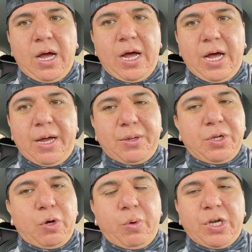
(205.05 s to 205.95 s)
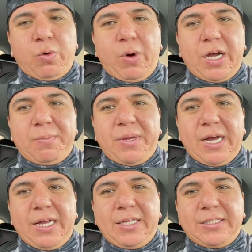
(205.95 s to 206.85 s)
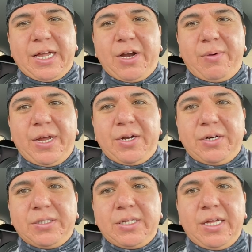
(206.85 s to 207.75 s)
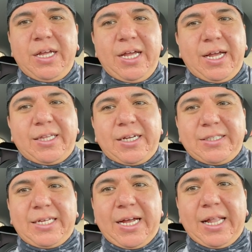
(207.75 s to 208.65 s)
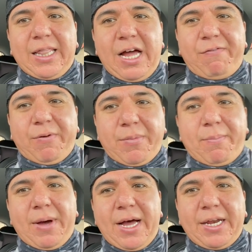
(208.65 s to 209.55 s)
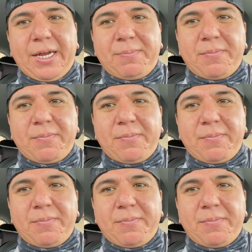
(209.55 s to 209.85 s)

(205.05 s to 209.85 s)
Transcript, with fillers: uh, you know when you're walking behind these aerators it does take a lot from your body